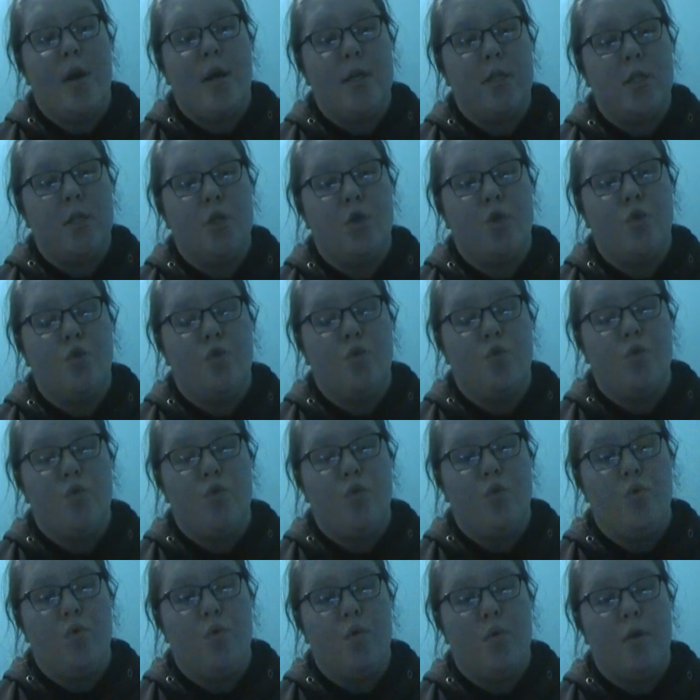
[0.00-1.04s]
tries
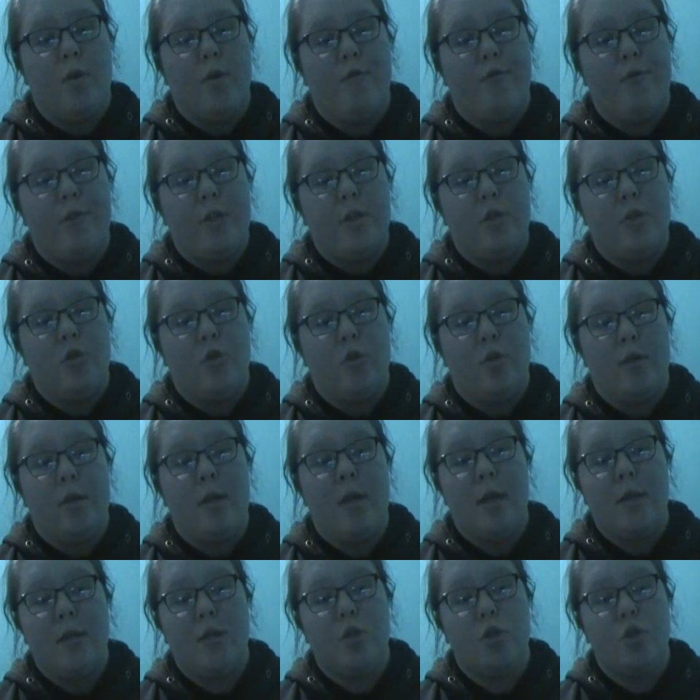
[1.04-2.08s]
to convince her
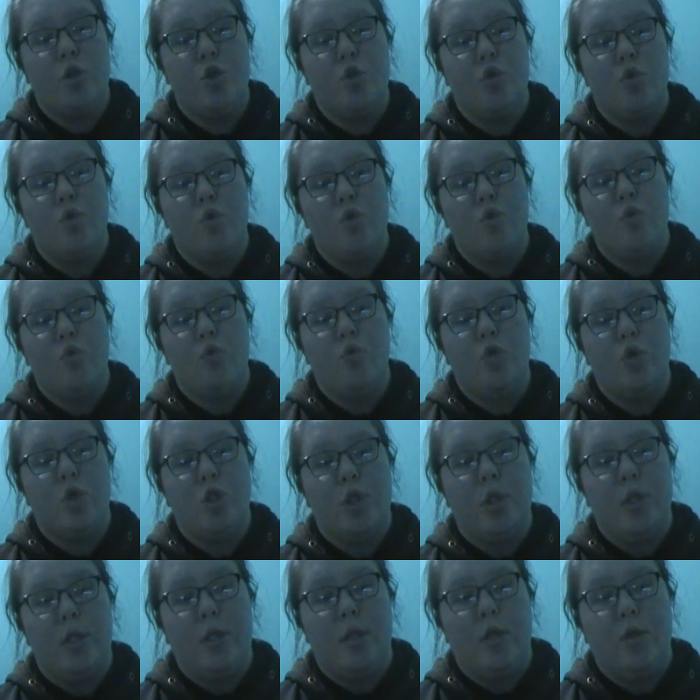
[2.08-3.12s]
not to.
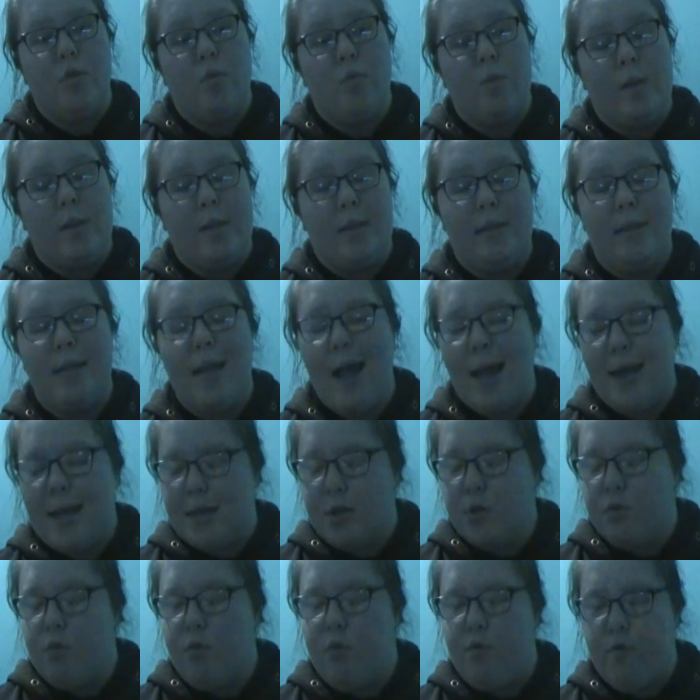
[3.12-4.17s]
She will
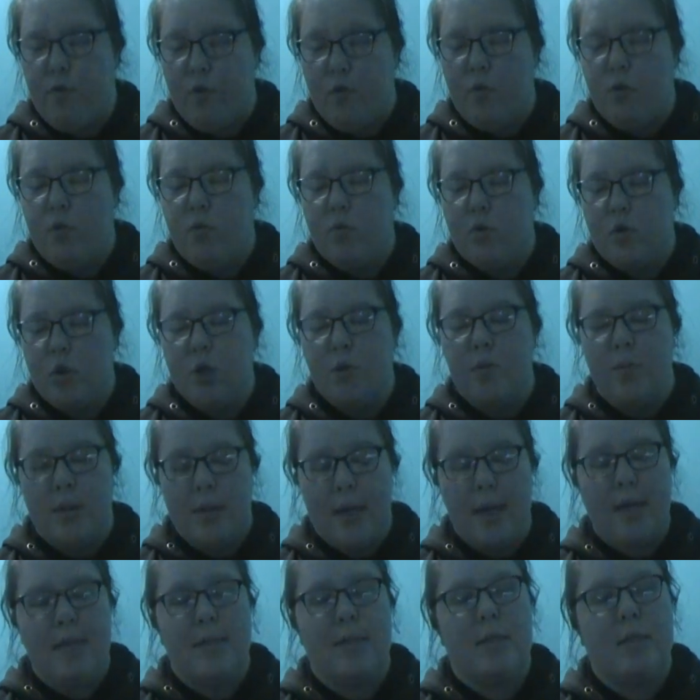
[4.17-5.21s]
not refuse. She
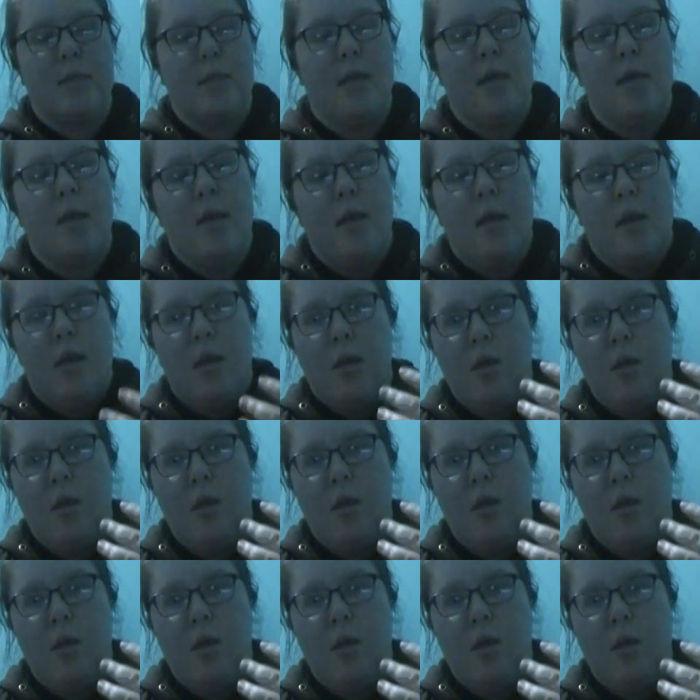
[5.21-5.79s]
will not.